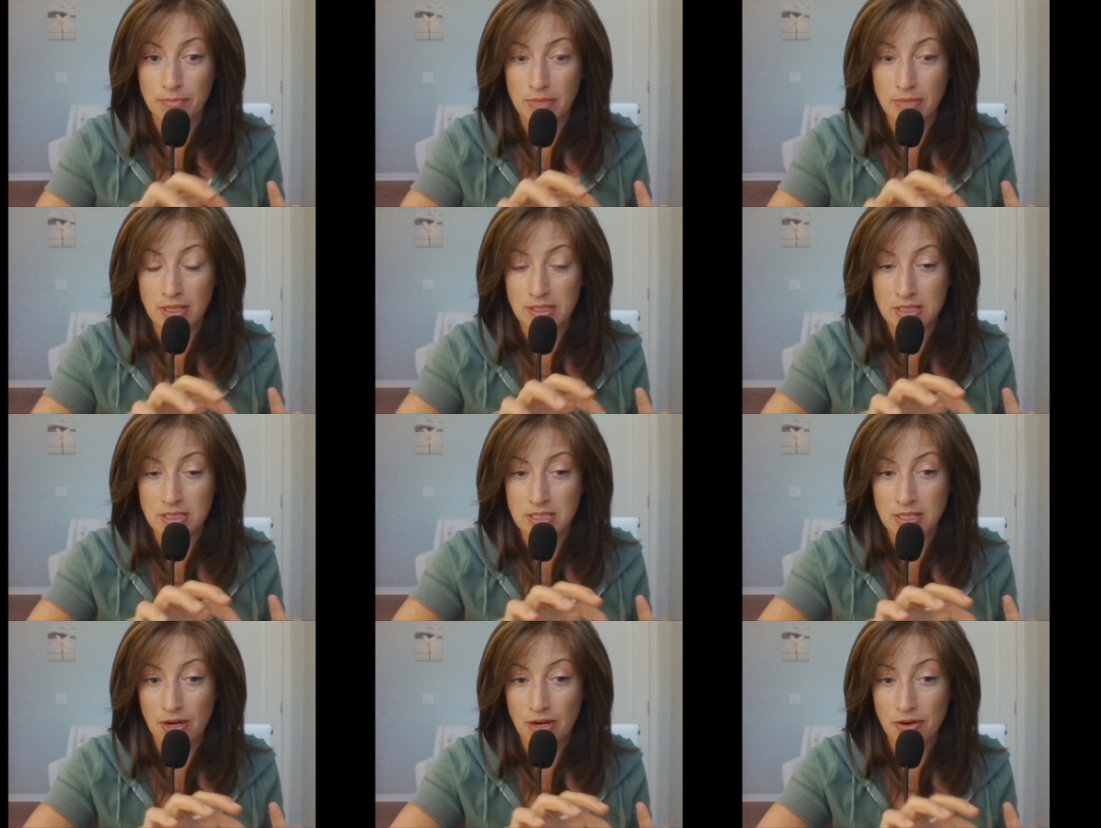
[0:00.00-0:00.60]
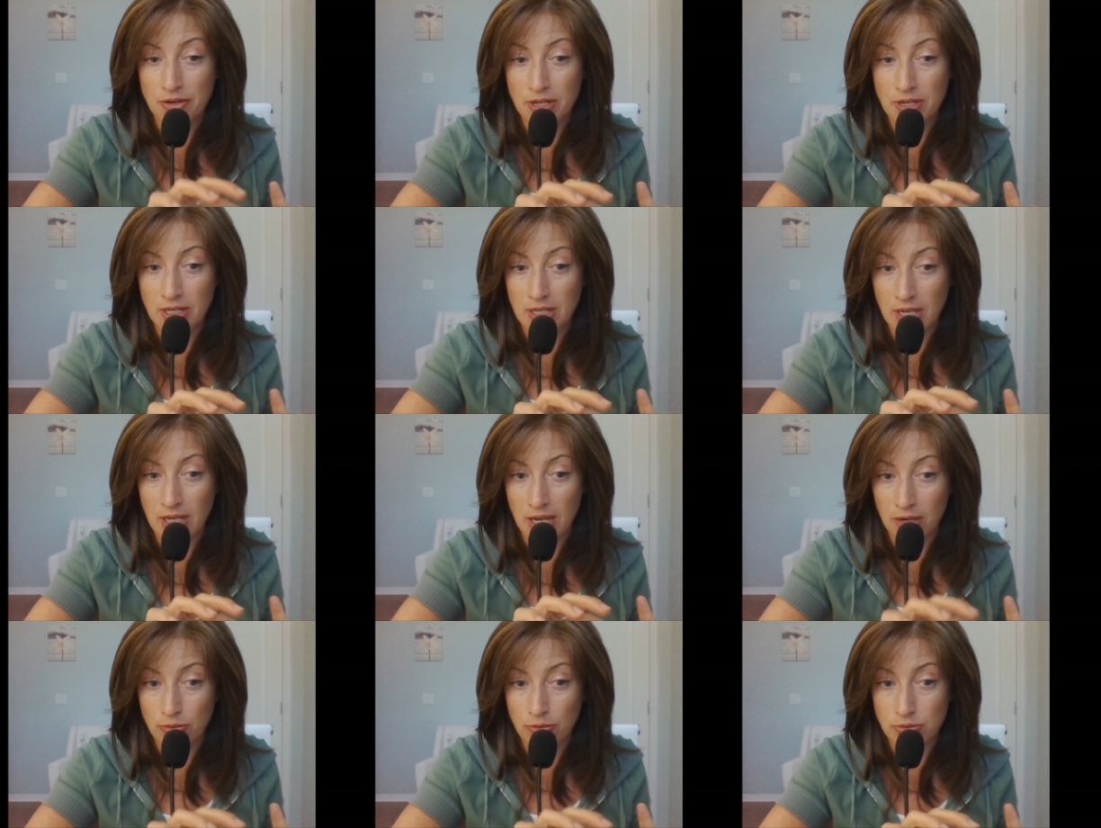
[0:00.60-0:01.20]
It started
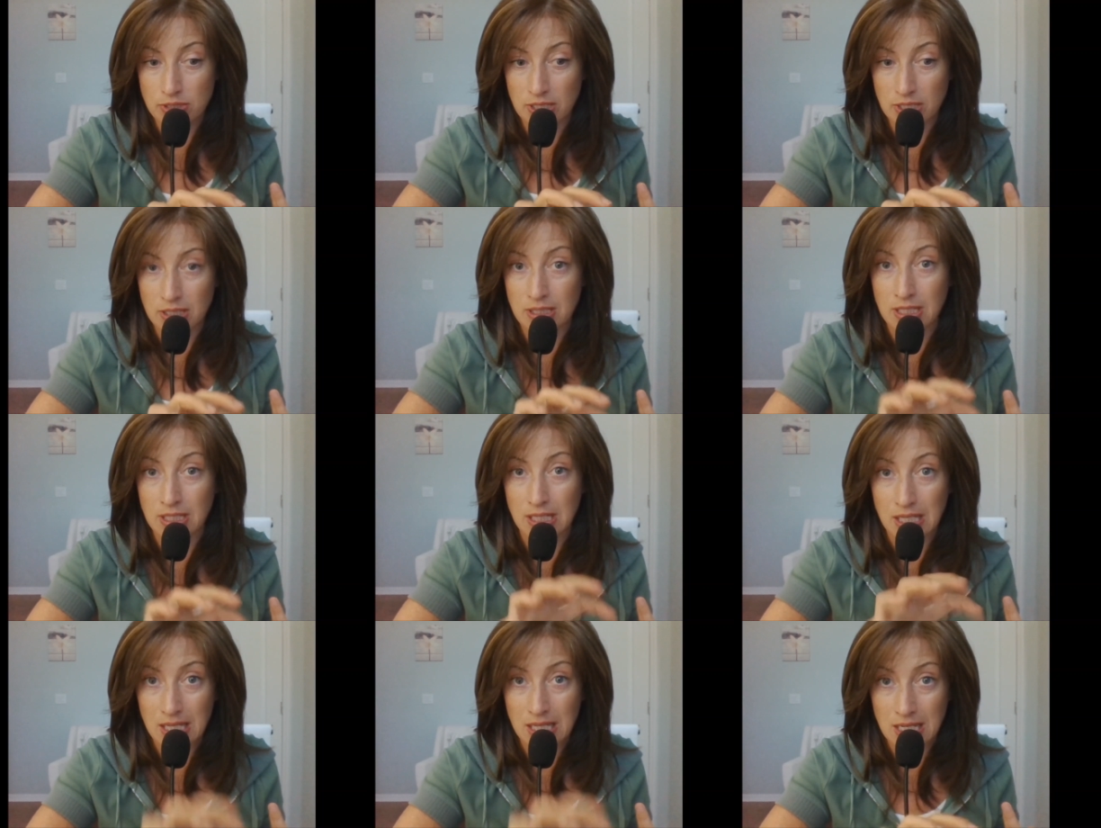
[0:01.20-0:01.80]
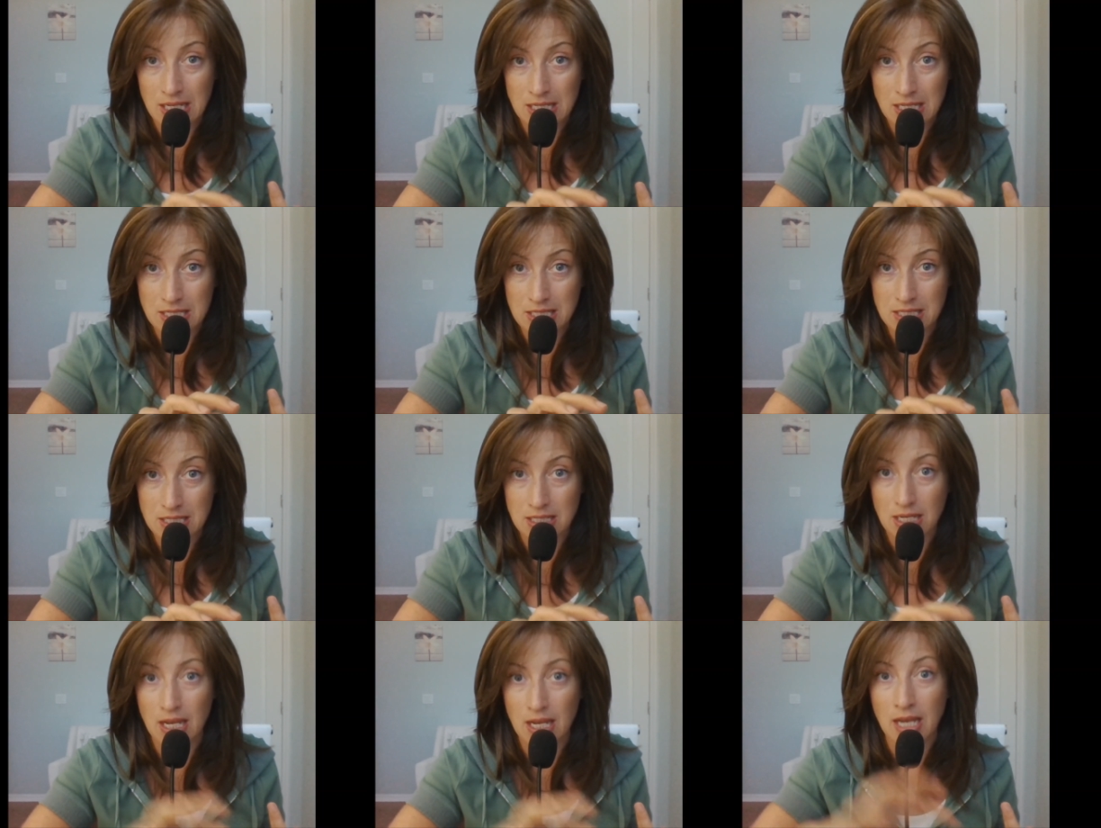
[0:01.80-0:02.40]
out in the
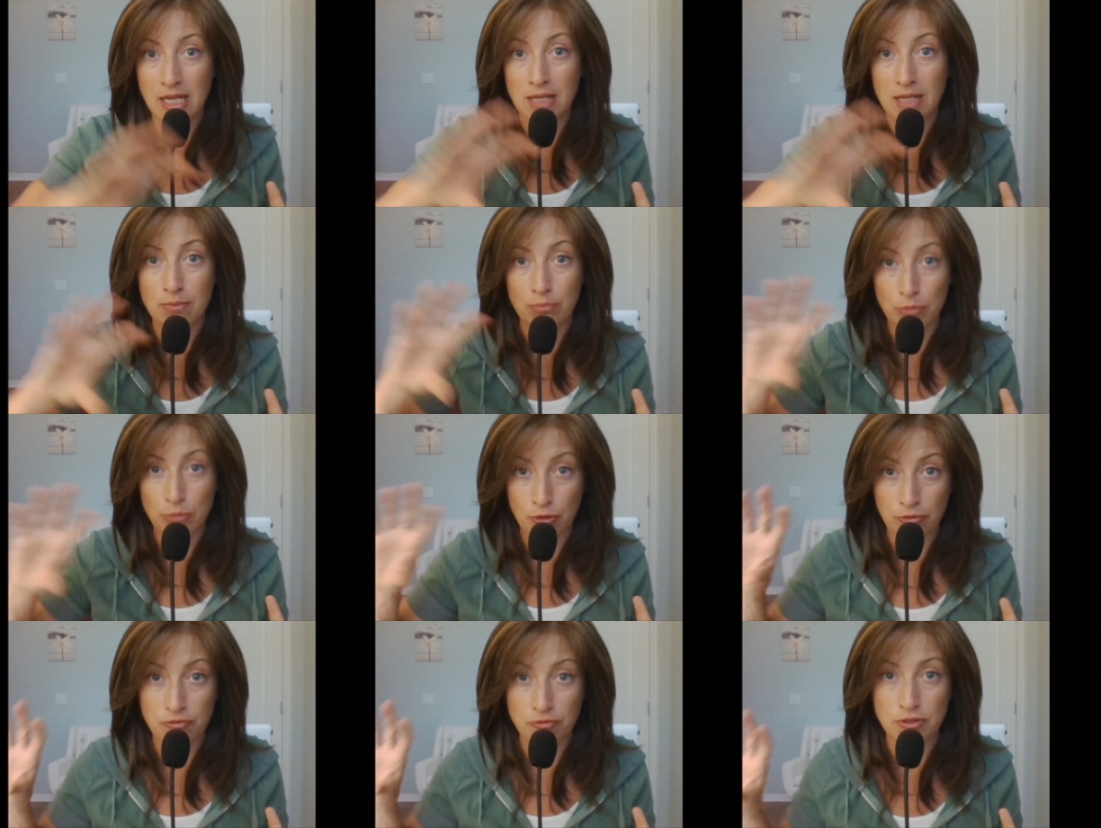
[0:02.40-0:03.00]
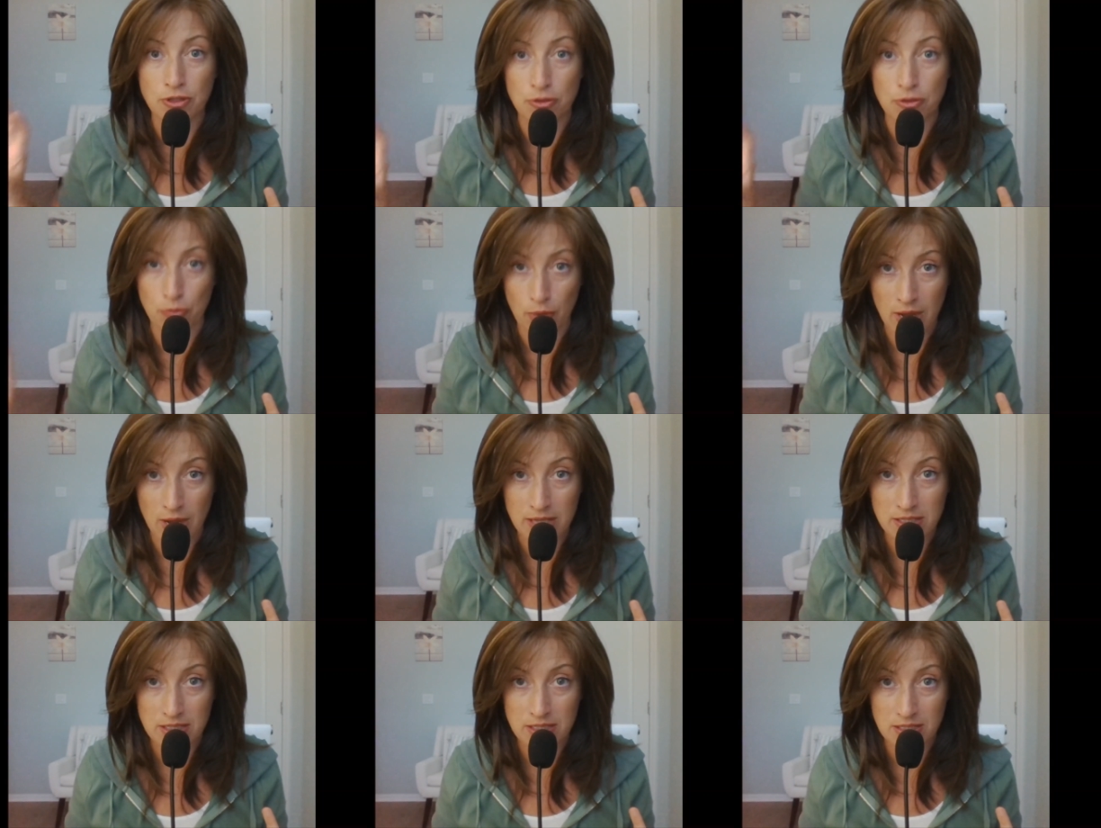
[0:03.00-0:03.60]
east, and it moved to the
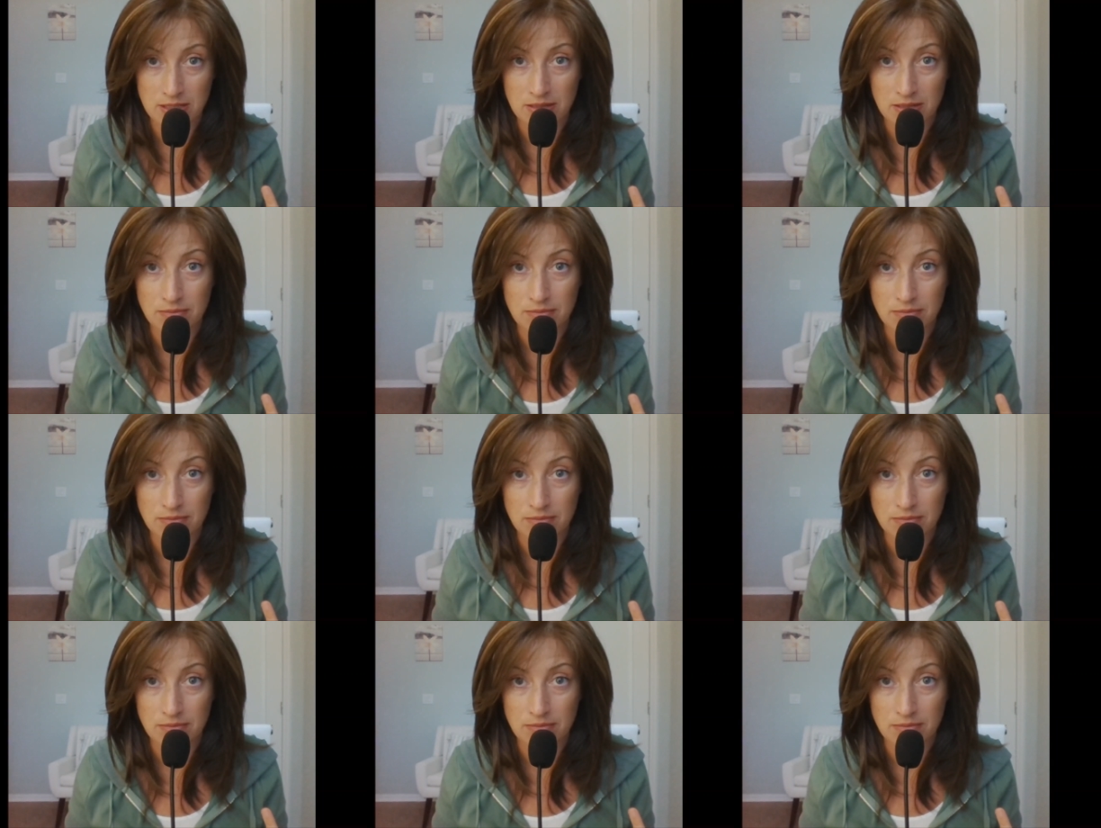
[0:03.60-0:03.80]
west,